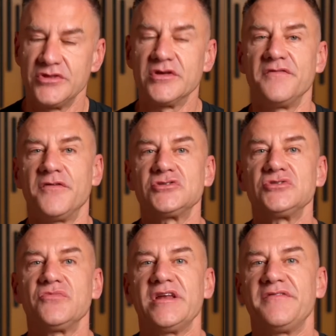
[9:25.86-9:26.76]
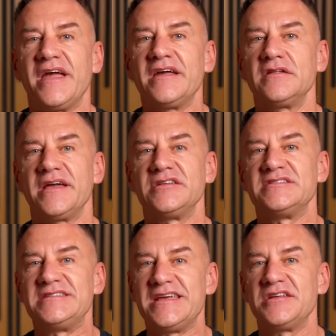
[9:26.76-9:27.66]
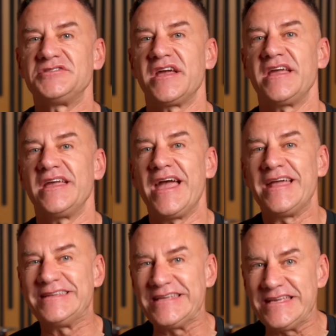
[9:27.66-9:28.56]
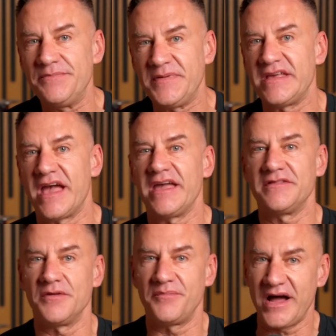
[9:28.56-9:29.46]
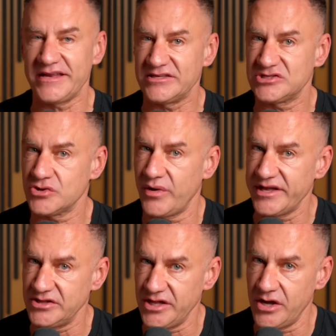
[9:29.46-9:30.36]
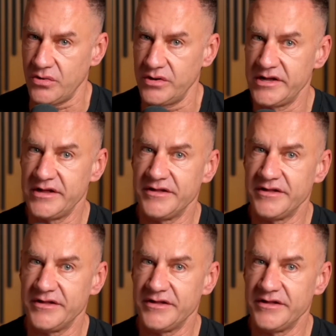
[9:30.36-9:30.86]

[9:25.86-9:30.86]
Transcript: The conversion rate of A L A to D H A and E P A in the body is quite low.